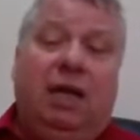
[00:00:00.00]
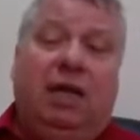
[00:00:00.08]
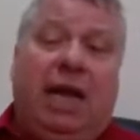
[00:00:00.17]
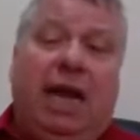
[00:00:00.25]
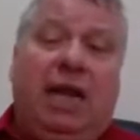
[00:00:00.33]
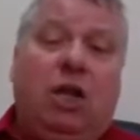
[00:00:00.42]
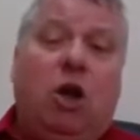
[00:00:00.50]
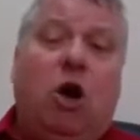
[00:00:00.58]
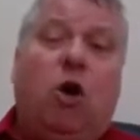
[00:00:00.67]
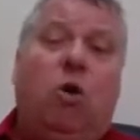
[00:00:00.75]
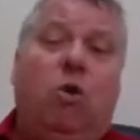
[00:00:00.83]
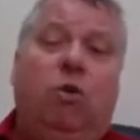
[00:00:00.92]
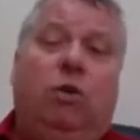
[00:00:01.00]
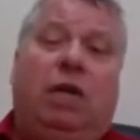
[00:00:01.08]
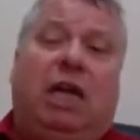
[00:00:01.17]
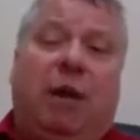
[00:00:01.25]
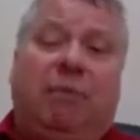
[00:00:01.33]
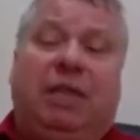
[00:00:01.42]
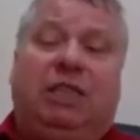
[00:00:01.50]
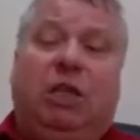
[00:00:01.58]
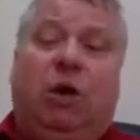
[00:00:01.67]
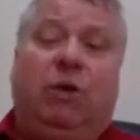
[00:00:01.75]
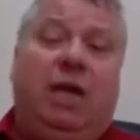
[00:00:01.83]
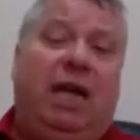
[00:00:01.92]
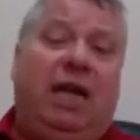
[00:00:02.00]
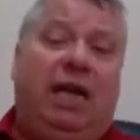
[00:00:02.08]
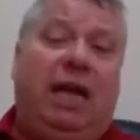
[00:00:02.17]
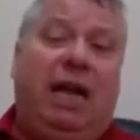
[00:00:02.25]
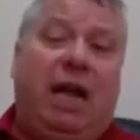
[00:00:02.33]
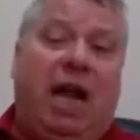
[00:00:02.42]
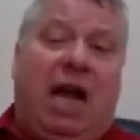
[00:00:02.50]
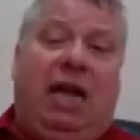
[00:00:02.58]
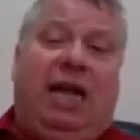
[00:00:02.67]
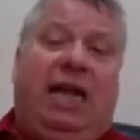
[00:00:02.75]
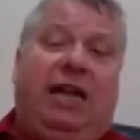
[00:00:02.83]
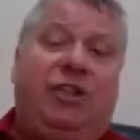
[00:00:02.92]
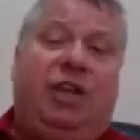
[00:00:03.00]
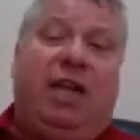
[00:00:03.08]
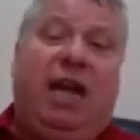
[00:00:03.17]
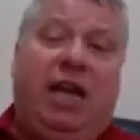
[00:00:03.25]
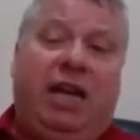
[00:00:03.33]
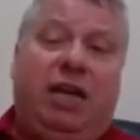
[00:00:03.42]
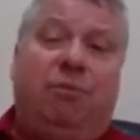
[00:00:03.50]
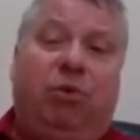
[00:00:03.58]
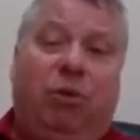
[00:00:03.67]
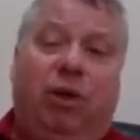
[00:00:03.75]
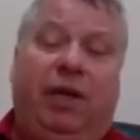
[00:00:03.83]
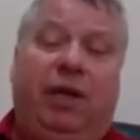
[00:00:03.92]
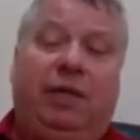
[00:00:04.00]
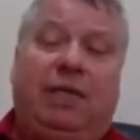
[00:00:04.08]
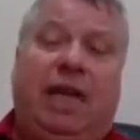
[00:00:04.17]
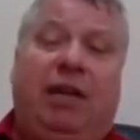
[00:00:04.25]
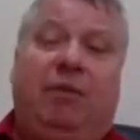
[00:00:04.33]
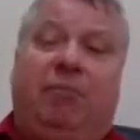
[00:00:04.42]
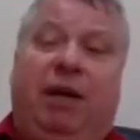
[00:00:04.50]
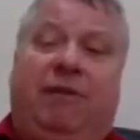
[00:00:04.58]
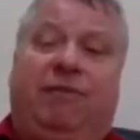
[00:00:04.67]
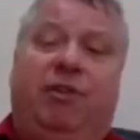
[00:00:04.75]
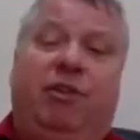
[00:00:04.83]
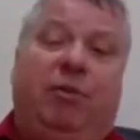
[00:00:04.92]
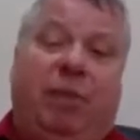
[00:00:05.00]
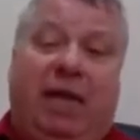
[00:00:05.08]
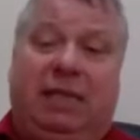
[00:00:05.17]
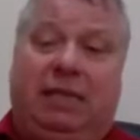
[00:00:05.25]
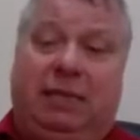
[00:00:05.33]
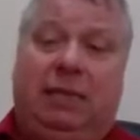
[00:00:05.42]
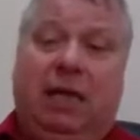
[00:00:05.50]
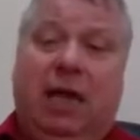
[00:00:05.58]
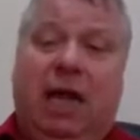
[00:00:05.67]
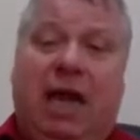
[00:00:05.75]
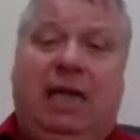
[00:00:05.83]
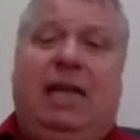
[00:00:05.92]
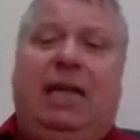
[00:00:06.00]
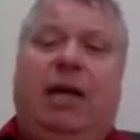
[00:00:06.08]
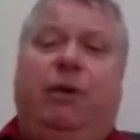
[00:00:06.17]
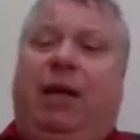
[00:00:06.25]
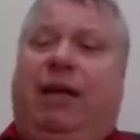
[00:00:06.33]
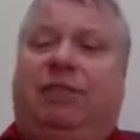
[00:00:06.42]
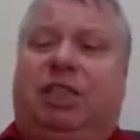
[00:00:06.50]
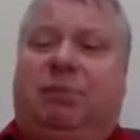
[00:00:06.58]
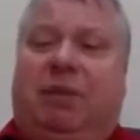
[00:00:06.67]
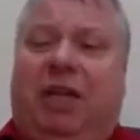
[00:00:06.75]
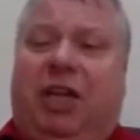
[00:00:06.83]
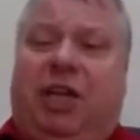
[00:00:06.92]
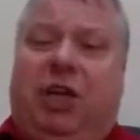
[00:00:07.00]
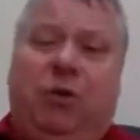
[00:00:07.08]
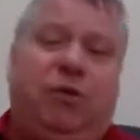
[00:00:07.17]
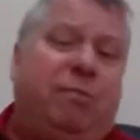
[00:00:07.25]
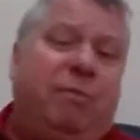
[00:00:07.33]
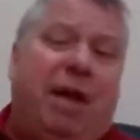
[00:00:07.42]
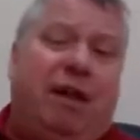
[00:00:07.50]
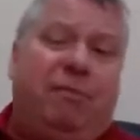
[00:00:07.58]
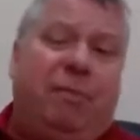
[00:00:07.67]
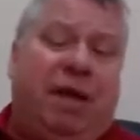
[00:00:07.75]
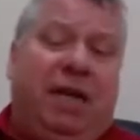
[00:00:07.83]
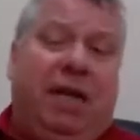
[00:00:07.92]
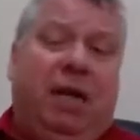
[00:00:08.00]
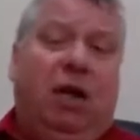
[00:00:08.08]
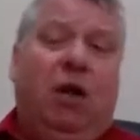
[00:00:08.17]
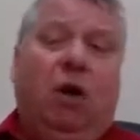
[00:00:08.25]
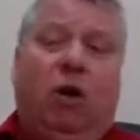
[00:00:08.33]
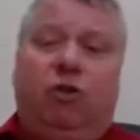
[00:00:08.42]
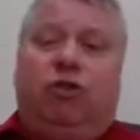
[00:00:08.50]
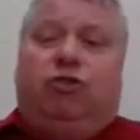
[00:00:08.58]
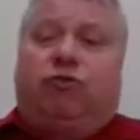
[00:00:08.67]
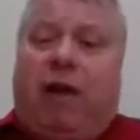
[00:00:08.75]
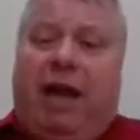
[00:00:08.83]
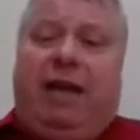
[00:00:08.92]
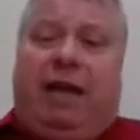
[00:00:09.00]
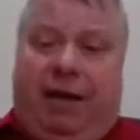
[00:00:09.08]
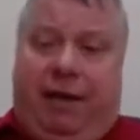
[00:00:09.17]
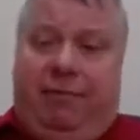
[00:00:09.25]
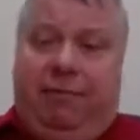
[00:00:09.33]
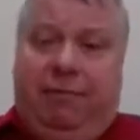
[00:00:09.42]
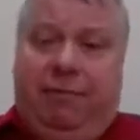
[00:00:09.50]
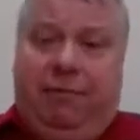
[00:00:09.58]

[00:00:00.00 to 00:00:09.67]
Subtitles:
The companies know they're going to get highly educated employees, they can pick from the best, and then they don't have to spend a huge amount of money on training.